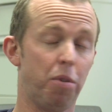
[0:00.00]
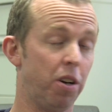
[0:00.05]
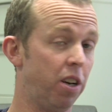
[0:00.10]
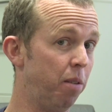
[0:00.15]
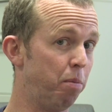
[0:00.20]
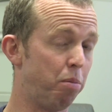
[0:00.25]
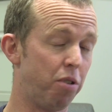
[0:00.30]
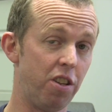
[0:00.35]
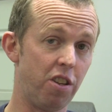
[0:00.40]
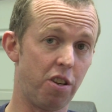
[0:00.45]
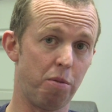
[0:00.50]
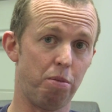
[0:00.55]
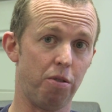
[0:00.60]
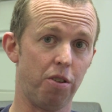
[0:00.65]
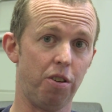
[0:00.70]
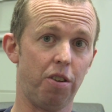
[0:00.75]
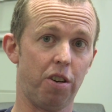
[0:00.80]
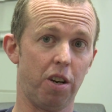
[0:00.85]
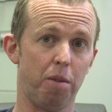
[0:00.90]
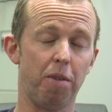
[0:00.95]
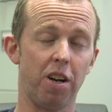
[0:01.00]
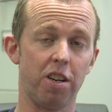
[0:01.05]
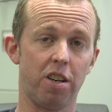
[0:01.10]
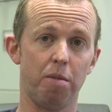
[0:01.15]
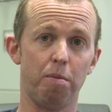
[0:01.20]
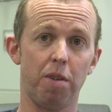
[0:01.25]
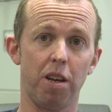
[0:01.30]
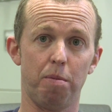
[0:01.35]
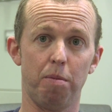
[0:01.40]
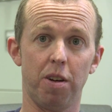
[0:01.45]
But in principle, you could
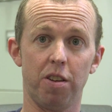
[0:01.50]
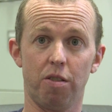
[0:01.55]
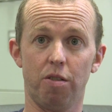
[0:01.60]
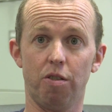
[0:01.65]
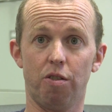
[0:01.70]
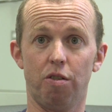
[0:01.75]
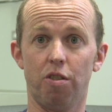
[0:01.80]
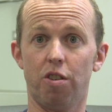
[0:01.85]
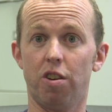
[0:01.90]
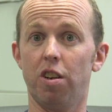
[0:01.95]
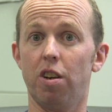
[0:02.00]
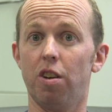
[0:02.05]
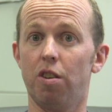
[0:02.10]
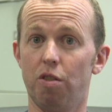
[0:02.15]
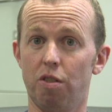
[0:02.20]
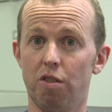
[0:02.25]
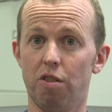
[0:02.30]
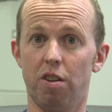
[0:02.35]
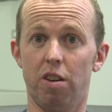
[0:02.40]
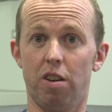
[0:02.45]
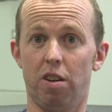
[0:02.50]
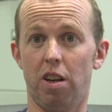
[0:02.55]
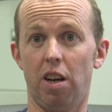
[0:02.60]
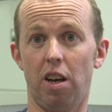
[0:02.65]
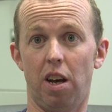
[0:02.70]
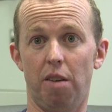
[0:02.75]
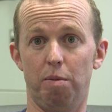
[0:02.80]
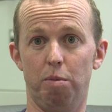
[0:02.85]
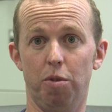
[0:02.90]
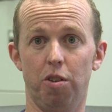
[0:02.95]
imagine a mathematical structure that doesn't
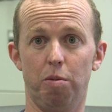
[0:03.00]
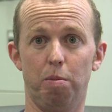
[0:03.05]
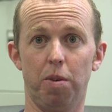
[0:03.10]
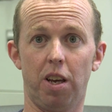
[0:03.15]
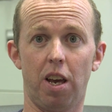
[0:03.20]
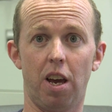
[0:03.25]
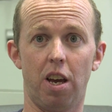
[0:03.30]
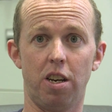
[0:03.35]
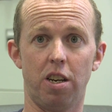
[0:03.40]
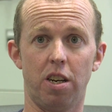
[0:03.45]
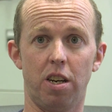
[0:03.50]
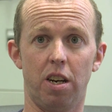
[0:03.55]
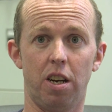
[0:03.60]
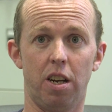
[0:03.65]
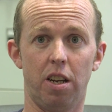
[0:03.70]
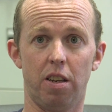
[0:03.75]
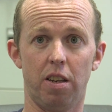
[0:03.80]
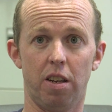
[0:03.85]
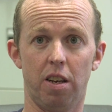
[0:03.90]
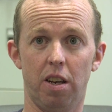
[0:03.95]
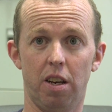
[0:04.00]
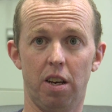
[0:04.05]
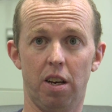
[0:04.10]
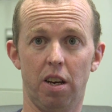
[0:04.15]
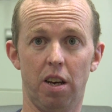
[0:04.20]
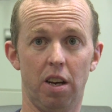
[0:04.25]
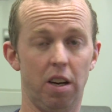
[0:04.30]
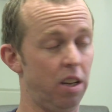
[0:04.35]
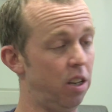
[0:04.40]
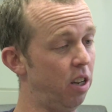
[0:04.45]
have multiplication in it.
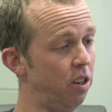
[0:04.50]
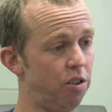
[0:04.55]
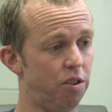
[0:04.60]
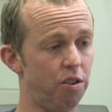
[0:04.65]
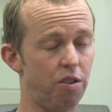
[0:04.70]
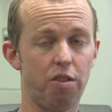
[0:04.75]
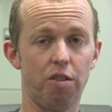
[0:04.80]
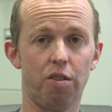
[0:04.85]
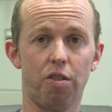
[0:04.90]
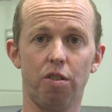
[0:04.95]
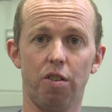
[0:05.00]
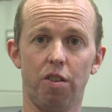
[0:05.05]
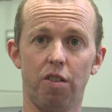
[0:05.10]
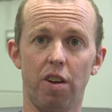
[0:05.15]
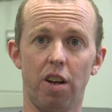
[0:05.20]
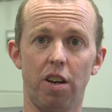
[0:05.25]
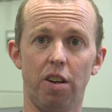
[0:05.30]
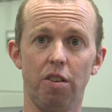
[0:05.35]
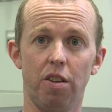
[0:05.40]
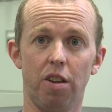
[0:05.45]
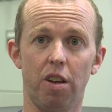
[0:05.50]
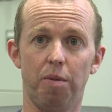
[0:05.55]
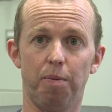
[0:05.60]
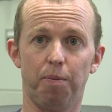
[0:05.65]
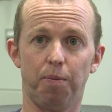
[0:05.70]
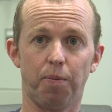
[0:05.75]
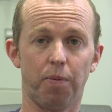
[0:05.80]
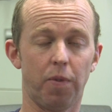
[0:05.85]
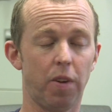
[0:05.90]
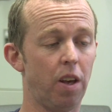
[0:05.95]
And that's just as good as any other.
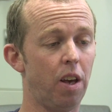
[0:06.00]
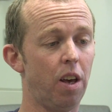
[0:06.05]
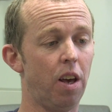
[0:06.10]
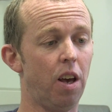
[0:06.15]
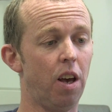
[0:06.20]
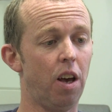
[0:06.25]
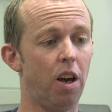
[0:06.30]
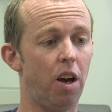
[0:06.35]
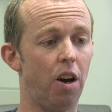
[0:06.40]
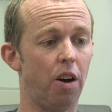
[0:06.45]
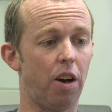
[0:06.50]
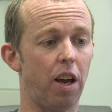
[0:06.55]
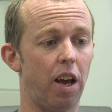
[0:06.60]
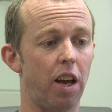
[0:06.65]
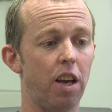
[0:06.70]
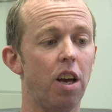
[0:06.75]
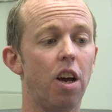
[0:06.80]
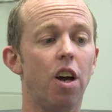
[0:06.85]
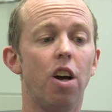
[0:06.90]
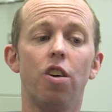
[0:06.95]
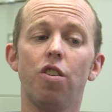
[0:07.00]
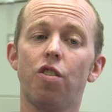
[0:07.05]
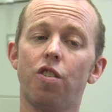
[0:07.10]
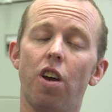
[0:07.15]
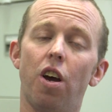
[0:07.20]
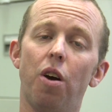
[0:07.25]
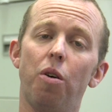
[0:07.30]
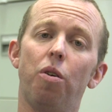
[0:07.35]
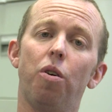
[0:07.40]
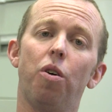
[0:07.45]
Okay,
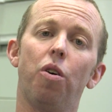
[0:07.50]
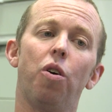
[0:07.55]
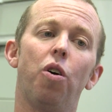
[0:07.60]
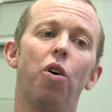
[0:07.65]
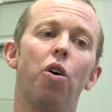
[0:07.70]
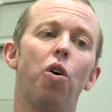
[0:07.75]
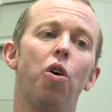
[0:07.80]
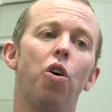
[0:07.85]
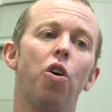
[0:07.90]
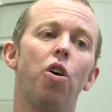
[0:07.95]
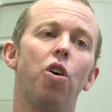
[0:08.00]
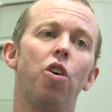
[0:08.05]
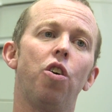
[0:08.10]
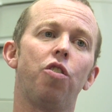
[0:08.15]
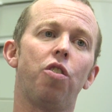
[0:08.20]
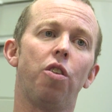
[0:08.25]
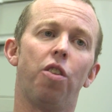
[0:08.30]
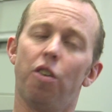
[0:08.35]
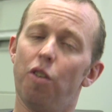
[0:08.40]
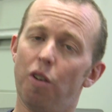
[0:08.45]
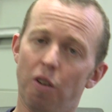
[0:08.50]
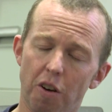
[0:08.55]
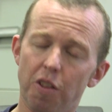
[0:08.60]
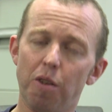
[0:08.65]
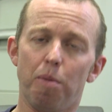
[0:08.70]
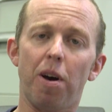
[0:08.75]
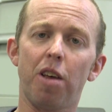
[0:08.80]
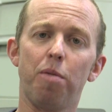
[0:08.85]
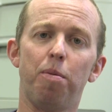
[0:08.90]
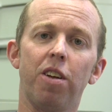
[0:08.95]
so there are
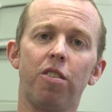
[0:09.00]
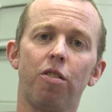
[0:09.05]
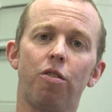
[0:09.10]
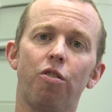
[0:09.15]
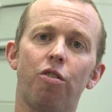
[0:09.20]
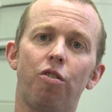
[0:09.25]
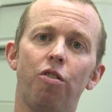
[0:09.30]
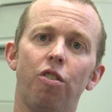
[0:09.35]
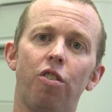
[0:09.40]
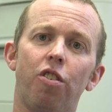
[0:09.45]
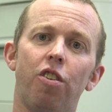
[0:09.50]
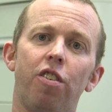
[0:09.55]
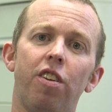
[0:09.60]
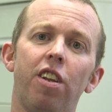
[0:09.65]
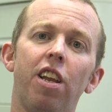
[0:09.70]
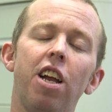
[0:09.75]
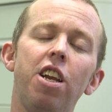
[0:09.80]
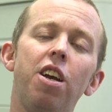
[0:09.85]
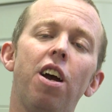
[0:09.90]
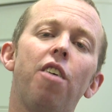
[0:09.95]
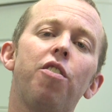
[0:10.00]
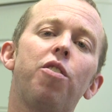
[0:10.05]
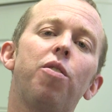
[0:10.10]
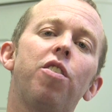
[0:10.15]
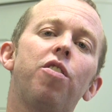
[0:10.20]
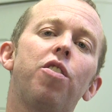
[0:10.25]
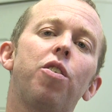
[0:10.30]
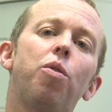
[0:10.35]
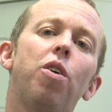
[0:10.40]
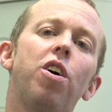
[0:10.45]
other mathematical structures. And then you have
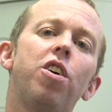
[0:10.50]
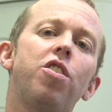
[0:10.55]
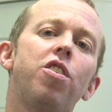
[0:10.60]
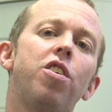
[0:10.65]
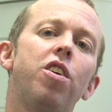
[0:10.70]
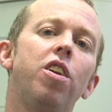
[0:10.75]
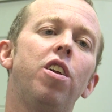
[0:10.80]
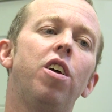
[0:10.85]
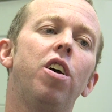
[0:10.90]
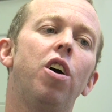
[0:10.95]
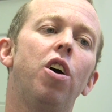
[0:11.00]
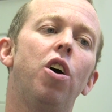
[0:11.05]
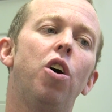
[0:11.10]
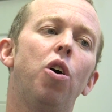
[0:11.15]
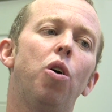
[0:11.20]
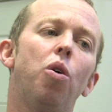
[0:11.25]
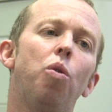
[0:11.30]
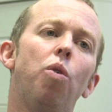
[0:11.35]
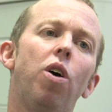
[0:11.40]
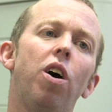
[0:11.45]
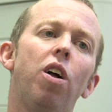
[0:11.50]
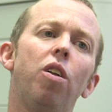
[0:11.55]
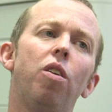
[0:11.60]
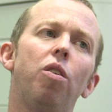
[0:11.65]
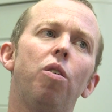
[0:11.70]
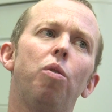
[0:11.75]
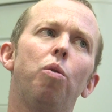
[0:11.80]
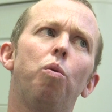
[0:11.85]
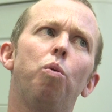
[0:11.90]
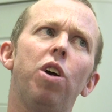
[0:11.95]
to ask the question,
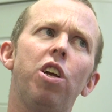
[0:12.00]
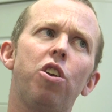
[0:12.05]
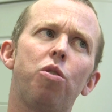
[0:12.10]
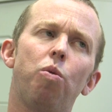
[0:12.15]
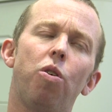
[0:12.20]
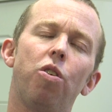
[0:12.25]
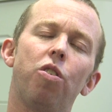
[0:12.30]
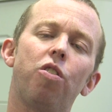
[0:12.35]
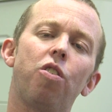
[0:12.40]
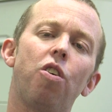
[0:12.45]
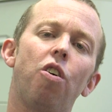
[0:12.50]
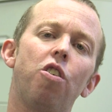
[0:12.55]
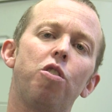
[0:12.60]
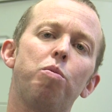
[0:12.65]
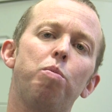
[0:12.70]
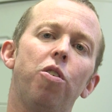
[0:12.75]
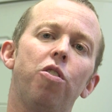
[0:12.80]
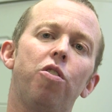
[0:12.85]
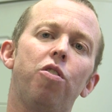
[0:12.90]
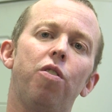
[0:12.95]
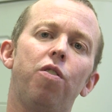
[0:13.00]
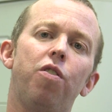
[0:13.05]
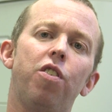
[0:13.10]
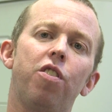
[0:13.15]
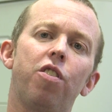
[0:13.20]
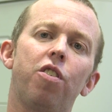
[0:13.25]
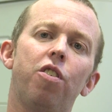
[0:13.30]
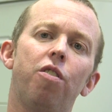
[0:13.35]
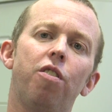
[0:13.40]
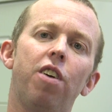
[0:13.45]
well, which ones correspond to
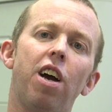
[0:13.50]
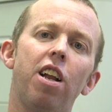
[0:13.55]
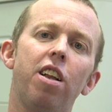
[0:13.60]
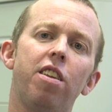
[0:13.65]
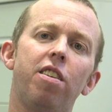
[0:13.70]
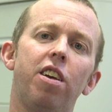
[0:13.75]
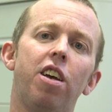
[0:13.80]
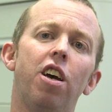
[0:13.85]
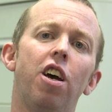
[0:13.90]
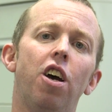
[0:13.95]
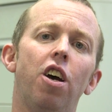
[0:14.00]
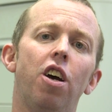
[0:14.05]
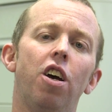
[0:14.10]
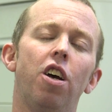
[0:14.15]
physical reality?